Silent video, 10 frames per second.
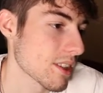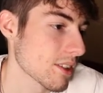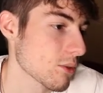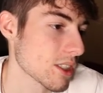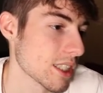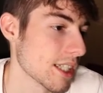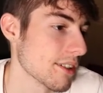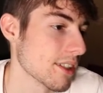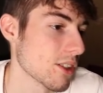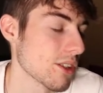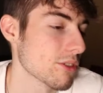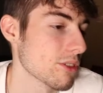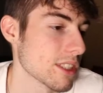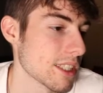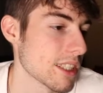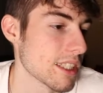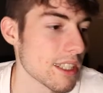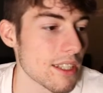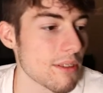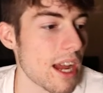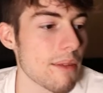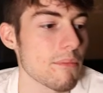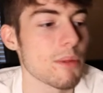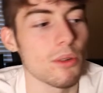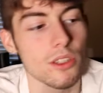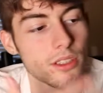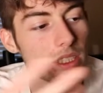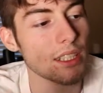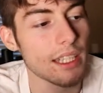once again, don't have to really say anything. Me personally,